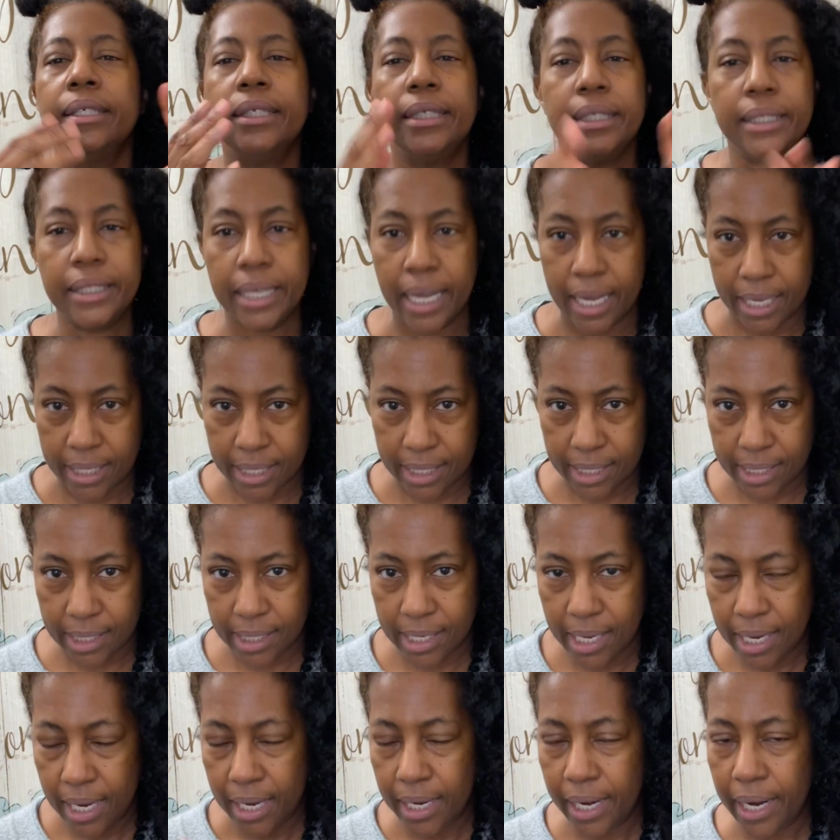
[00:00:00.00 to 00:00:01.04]

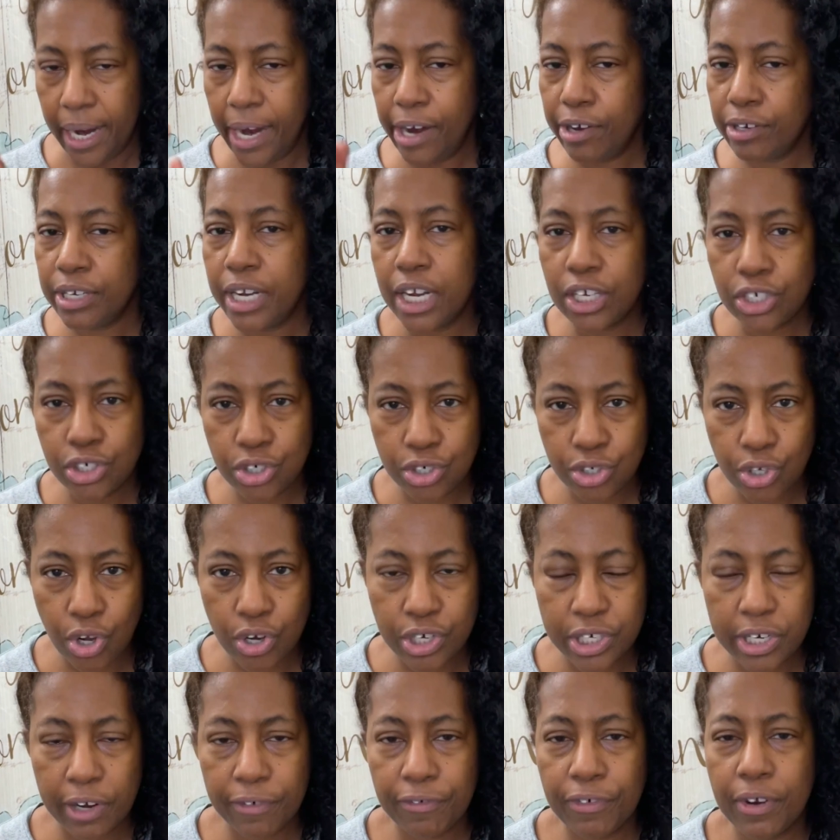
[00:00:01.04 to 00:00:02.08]
Yes, hair textures are
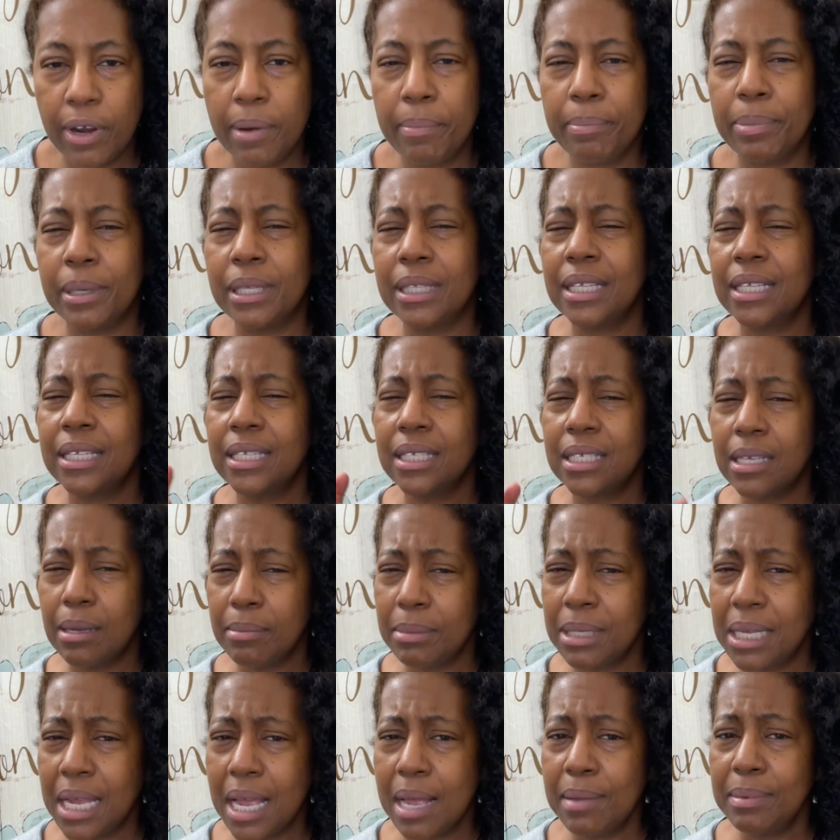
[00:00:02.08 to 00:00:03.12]
different, but
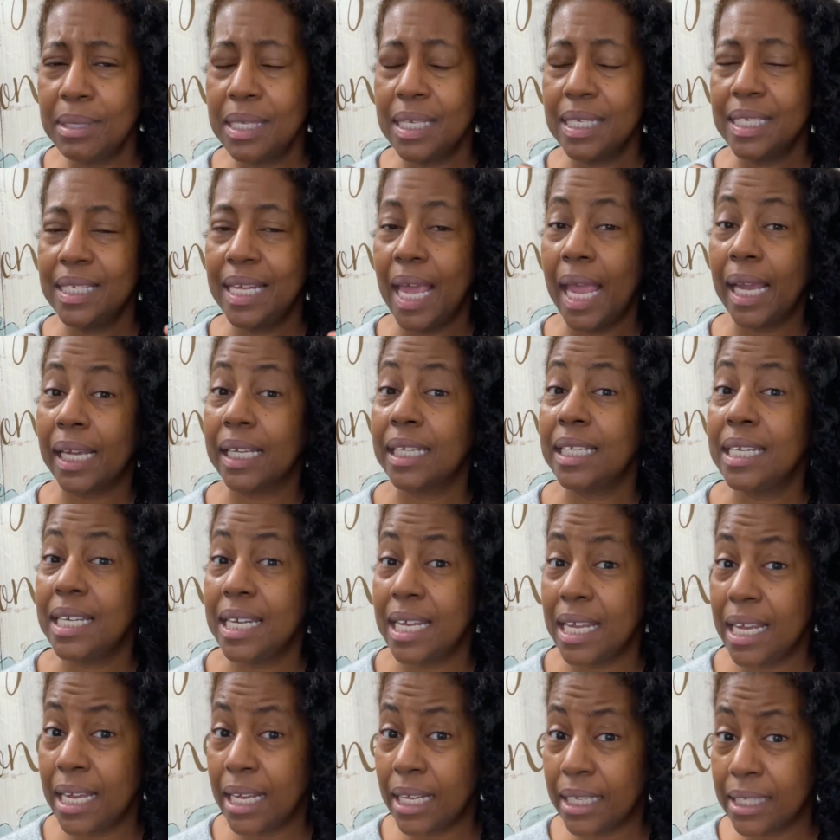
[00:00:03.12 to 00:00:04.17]
sometimes
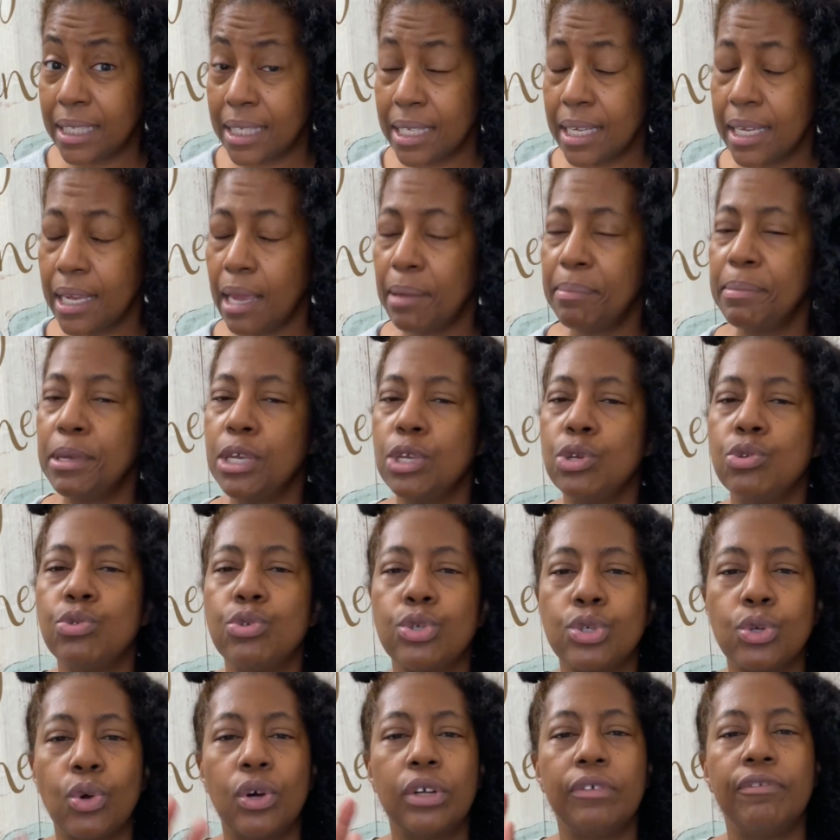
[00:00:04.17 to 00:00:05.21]
techniques can be
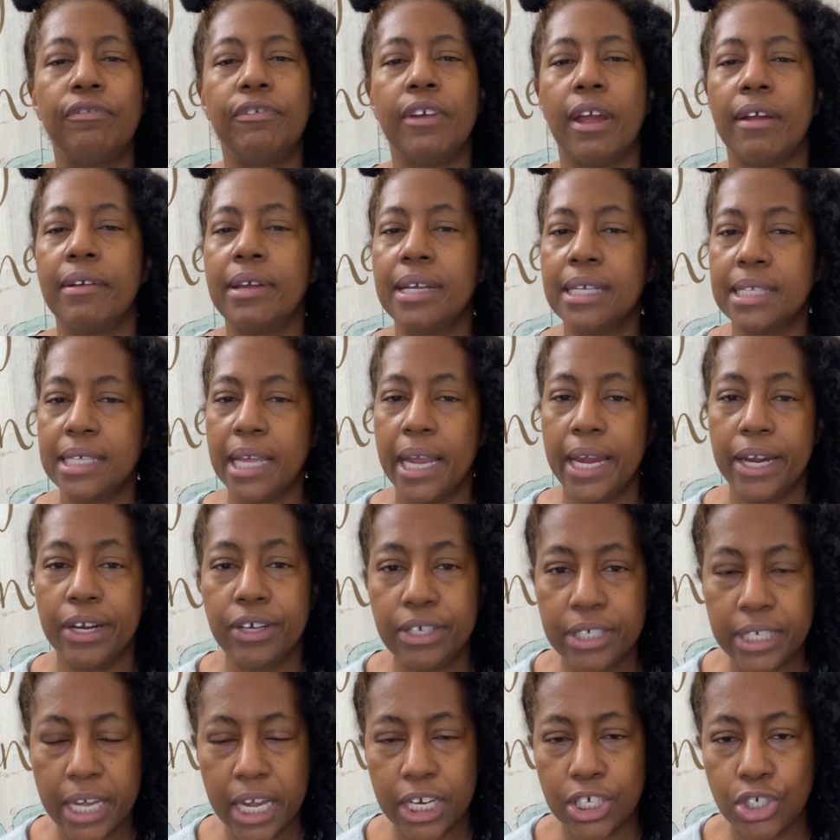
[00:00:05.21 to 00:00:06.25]
used on various
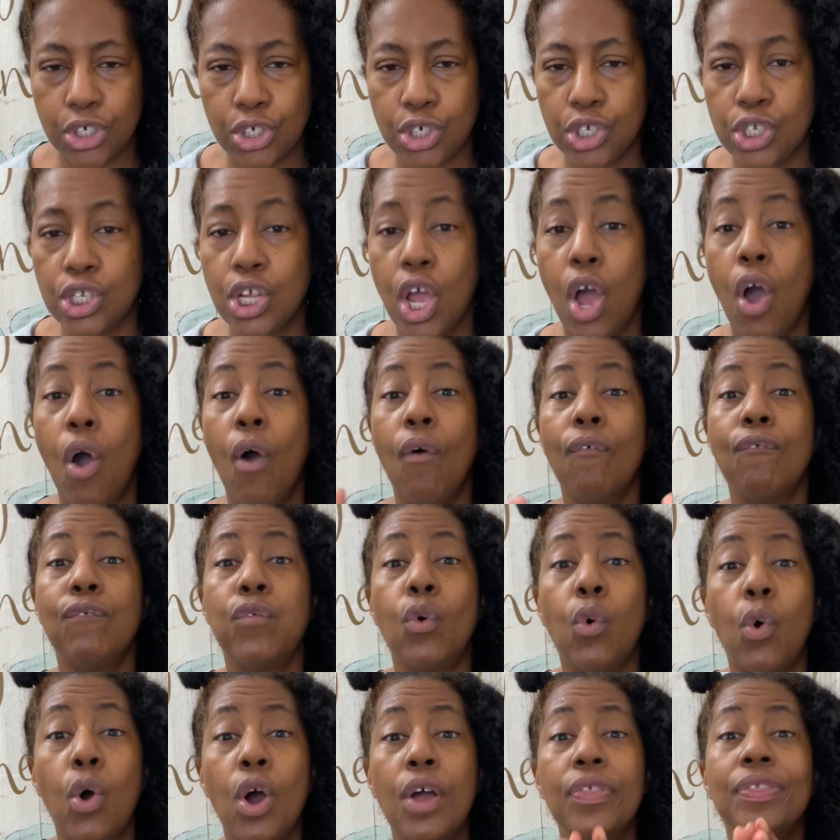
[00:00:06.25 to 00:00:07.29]
hair textures
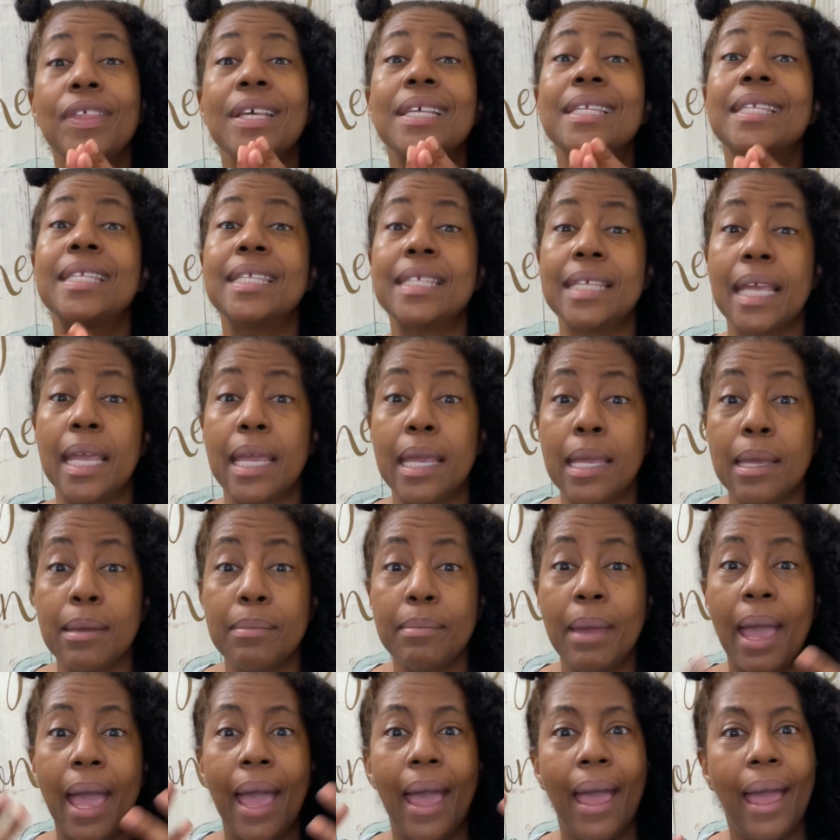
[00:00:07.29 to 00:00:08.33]
for the
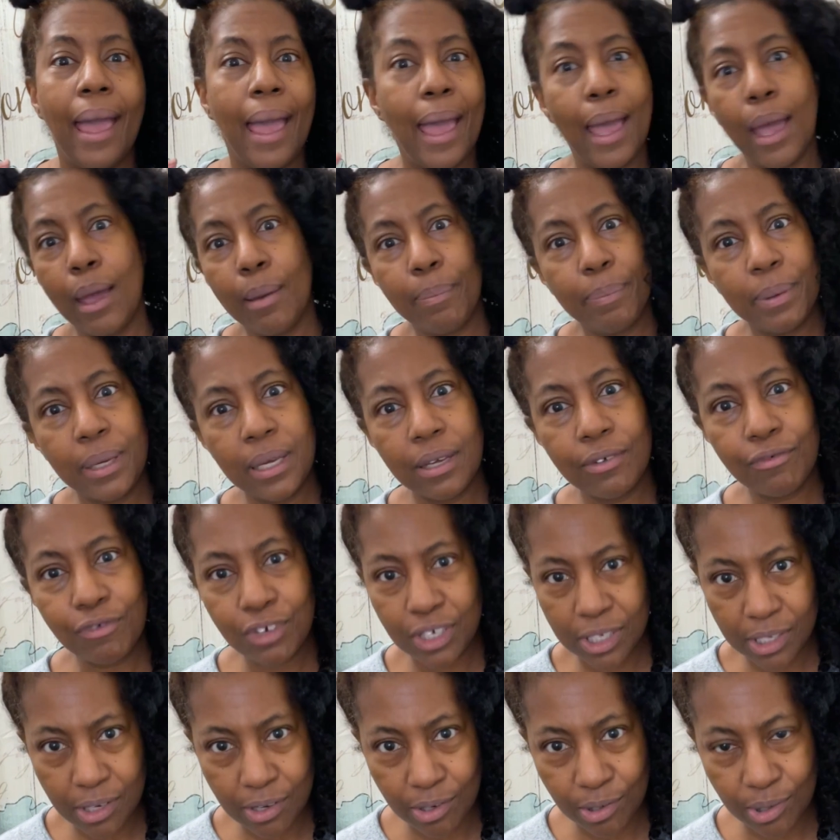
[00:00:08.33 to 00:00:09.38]
same happy
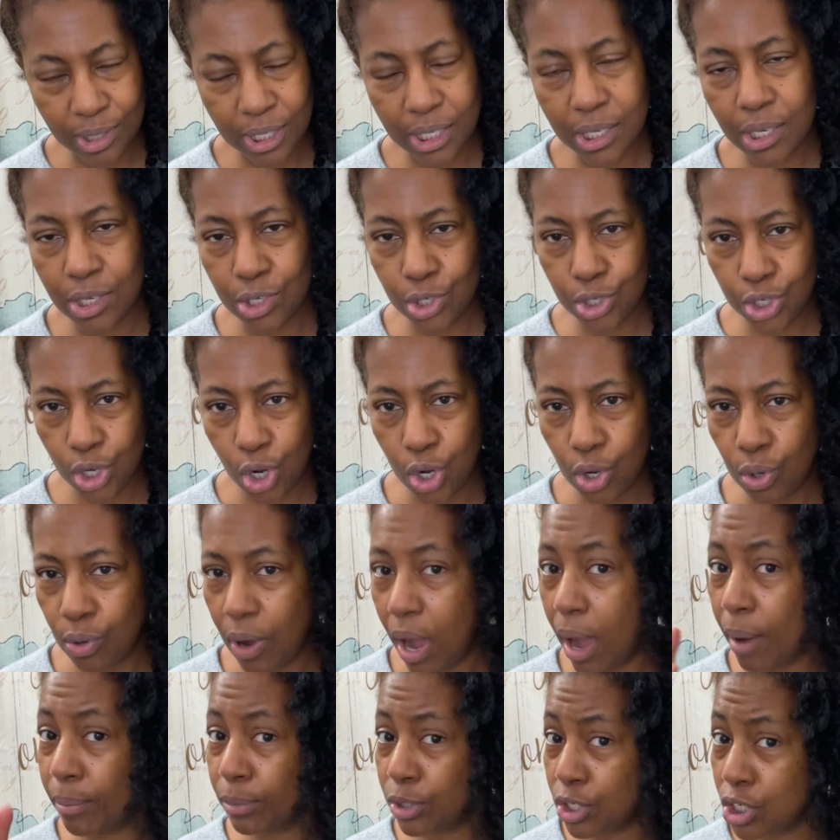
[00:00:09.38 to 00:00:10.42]
results. So
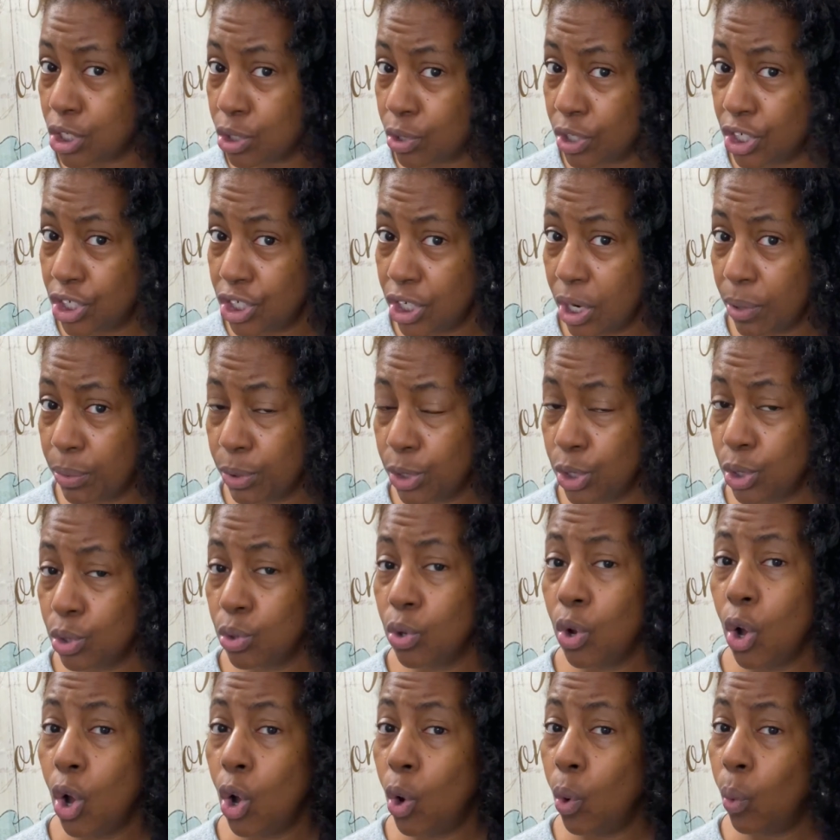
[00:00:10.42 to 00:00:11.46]
I'm just going to share with
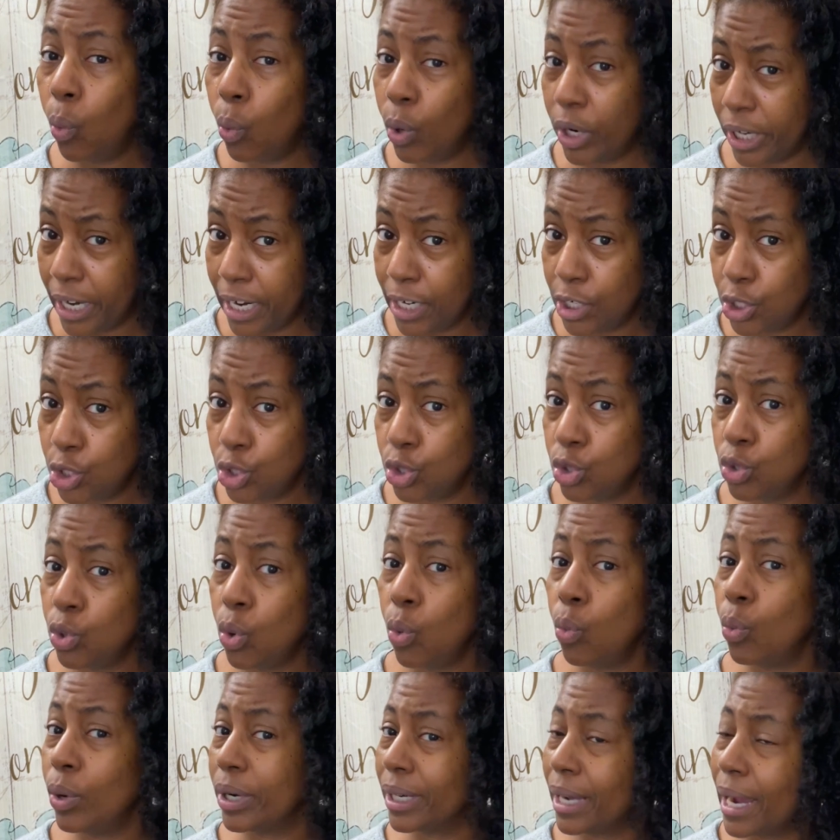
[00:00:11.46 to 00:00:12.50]
you what I do
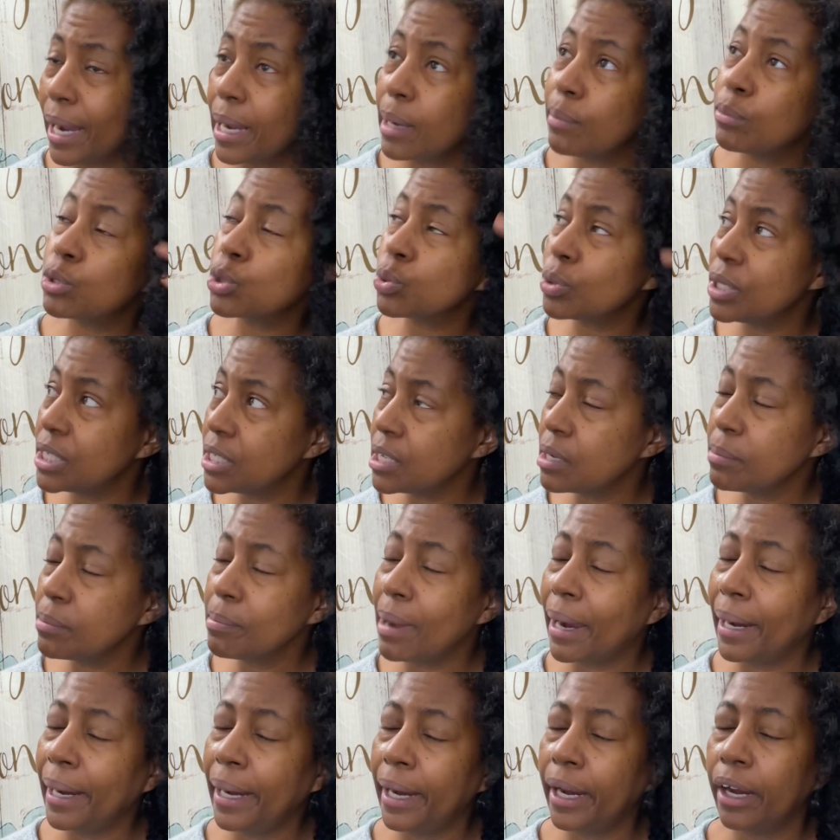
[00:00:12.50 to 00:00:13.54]
when I am twisting
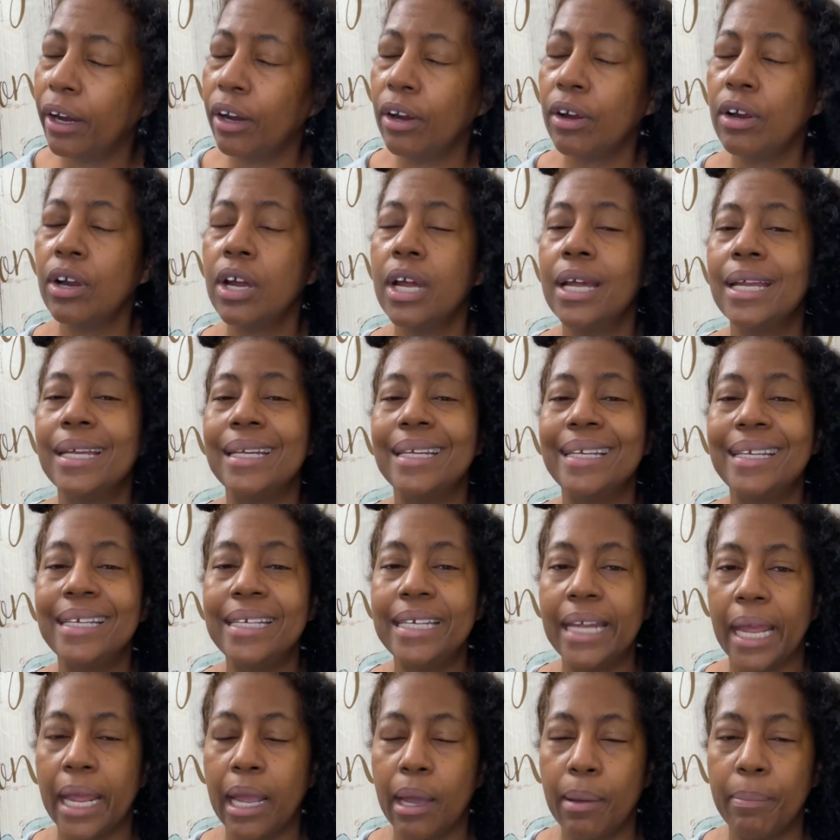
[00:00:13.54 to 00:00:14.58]
my hair
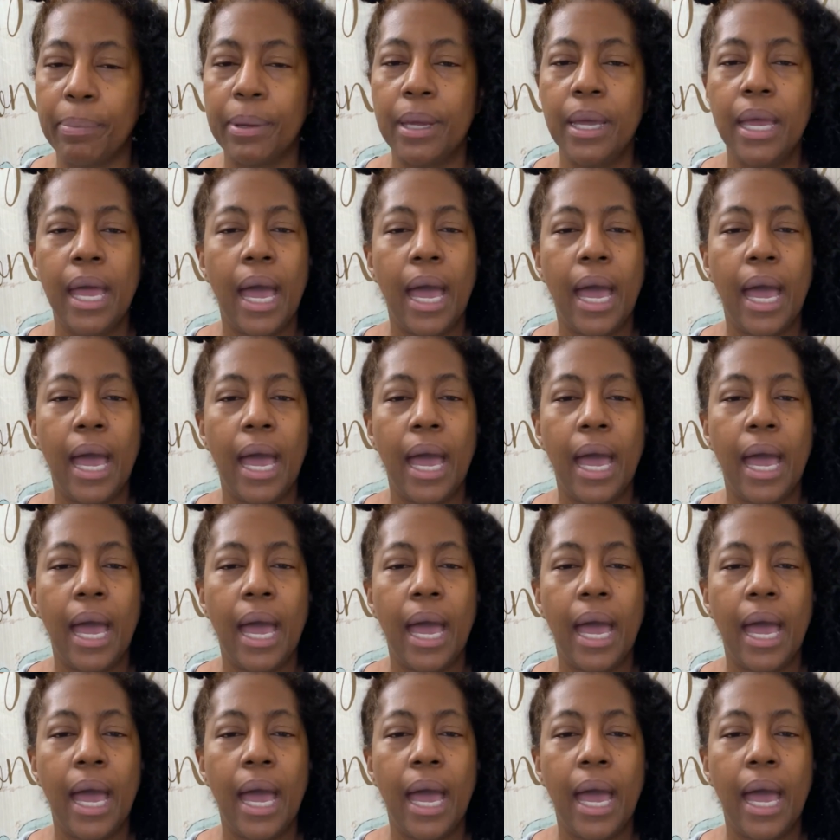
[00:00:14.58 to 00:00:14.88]
damp.